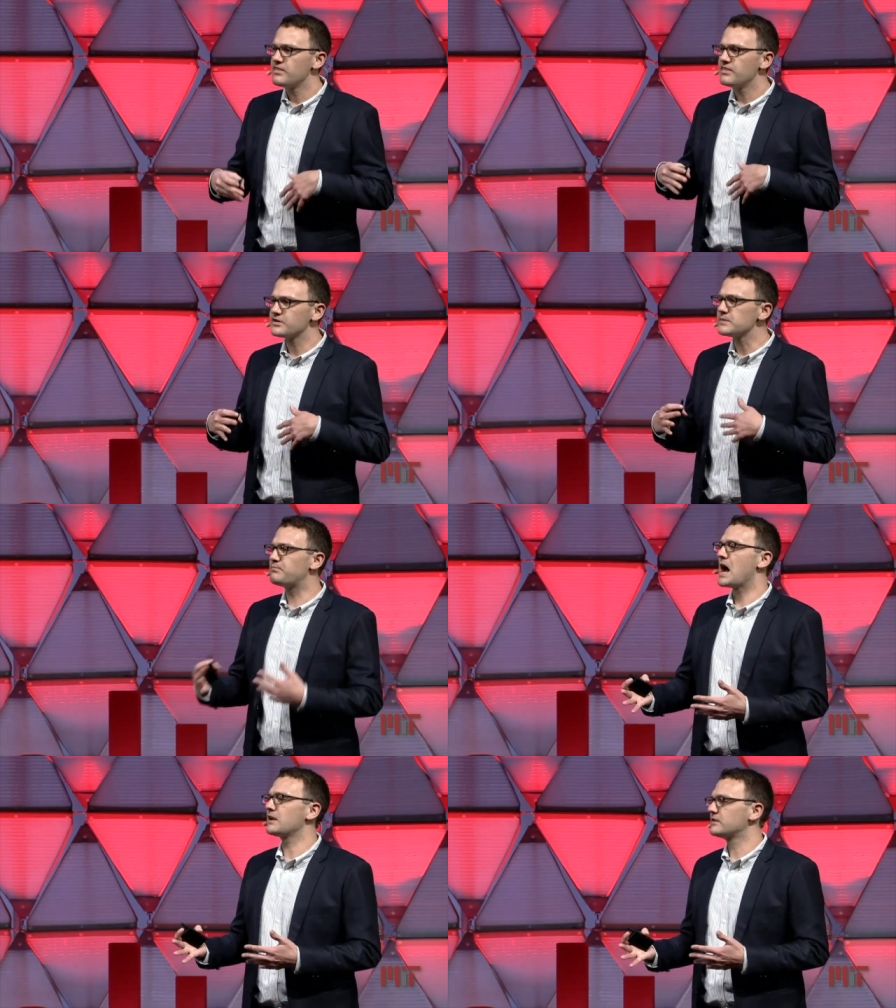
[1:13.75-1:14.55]
There's a
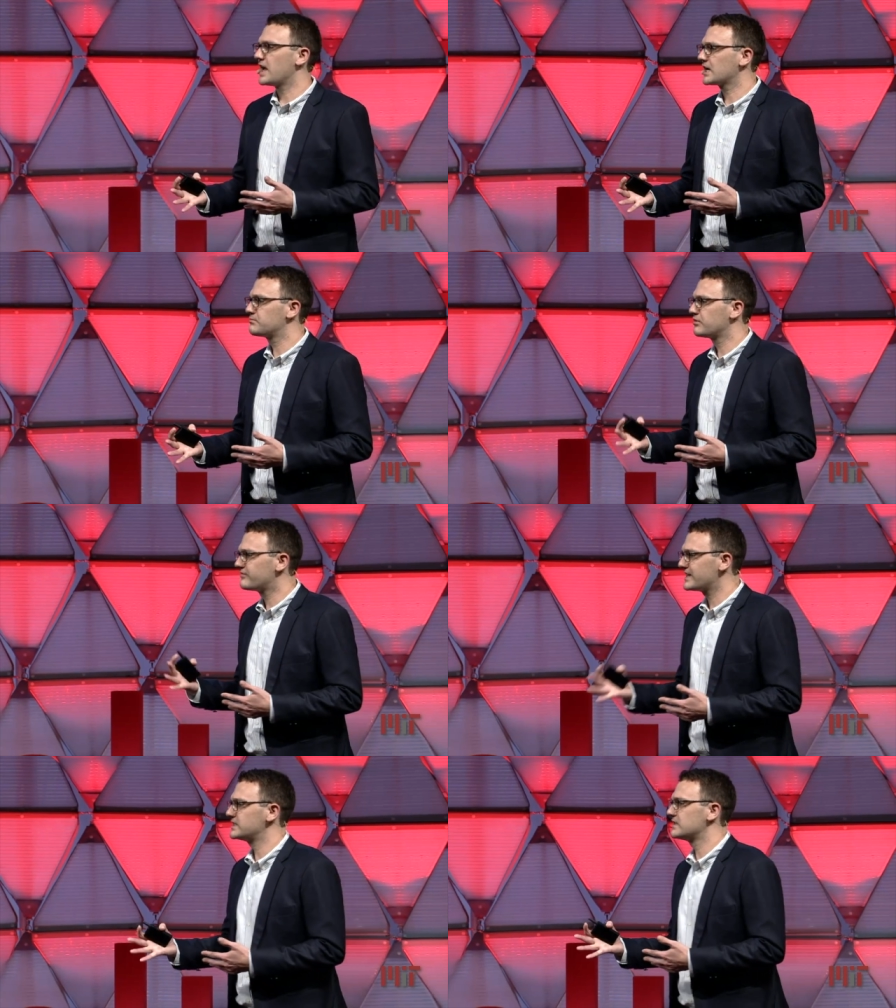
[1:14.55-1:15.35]
bottleneck
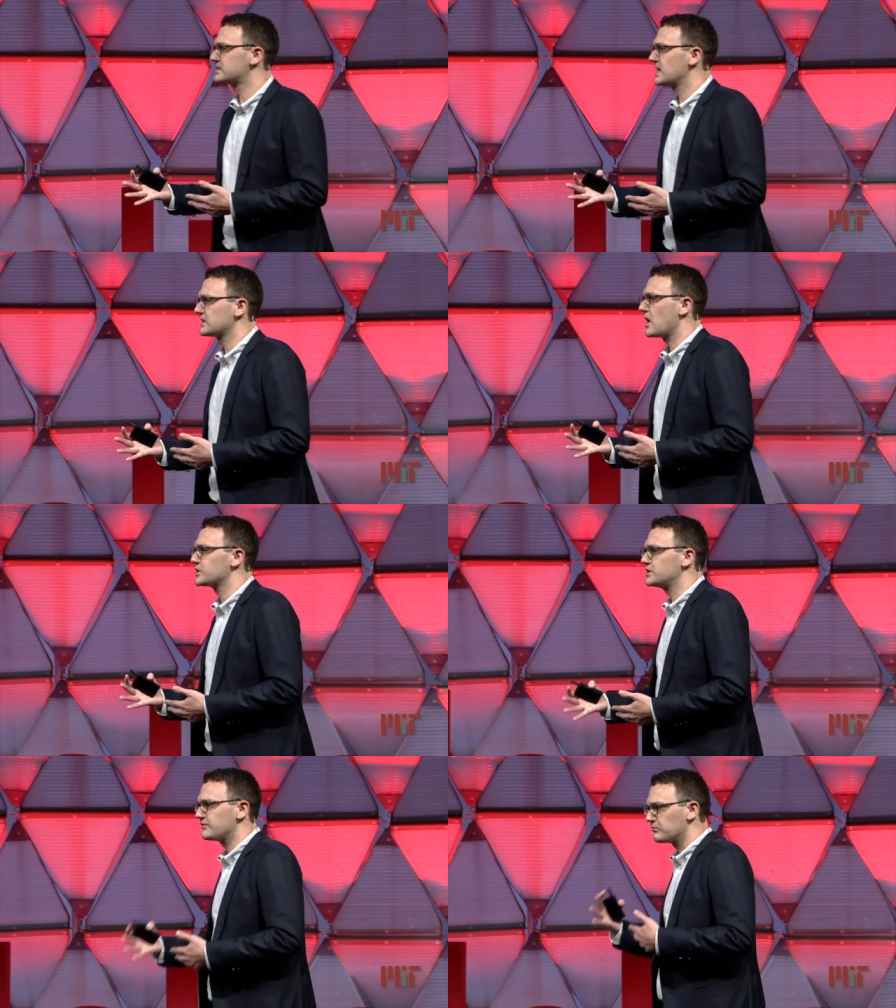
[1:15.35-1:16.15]
preventing this
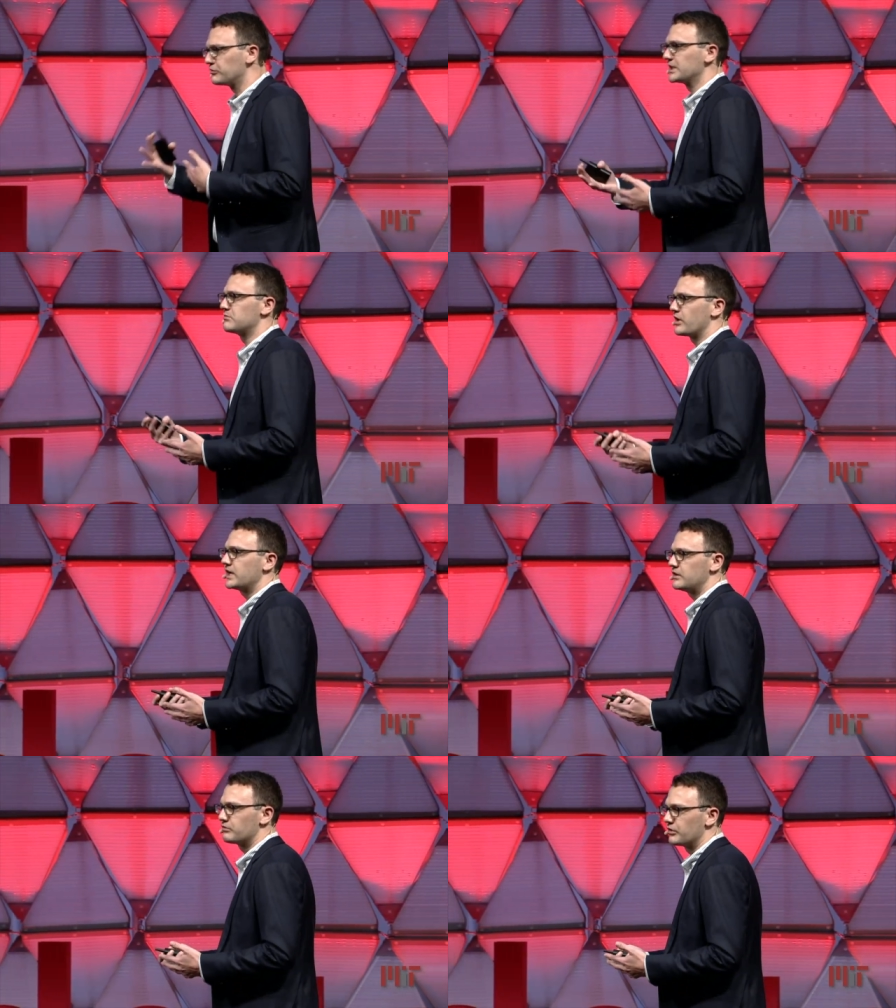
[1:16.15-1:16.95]
technology from really
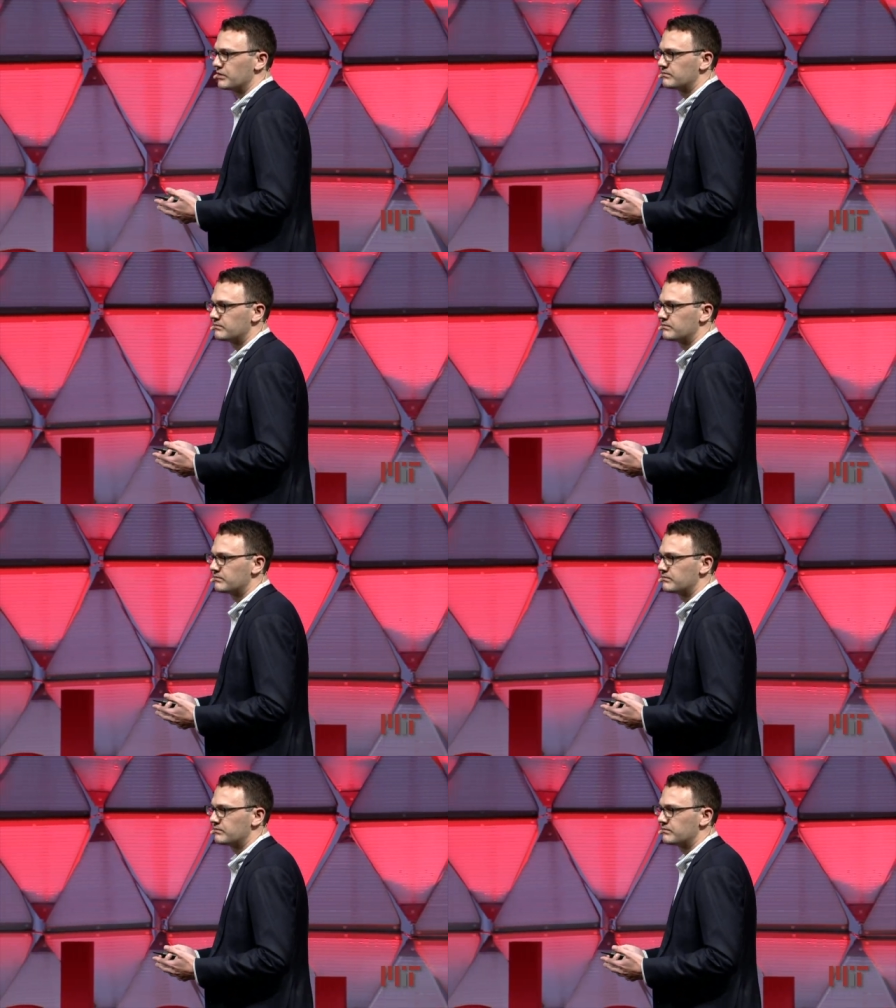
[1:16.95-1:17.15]
breaking through.